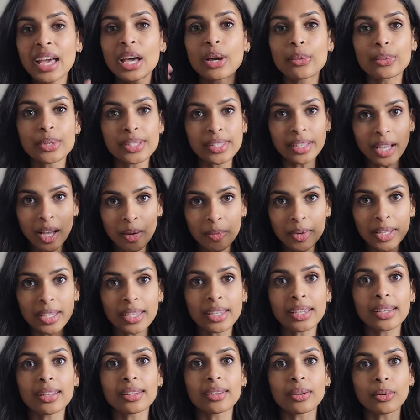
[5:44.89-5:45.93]
It was coming
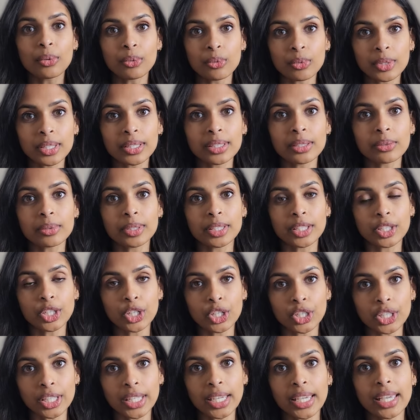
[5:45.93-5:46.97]
in really, really
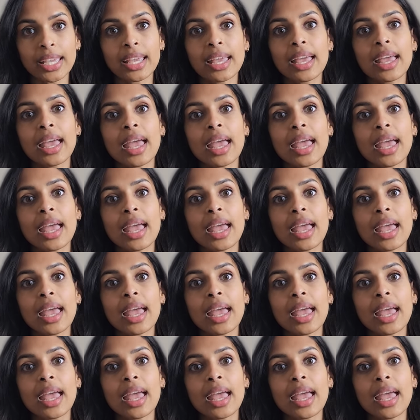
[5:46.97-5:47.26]
curly,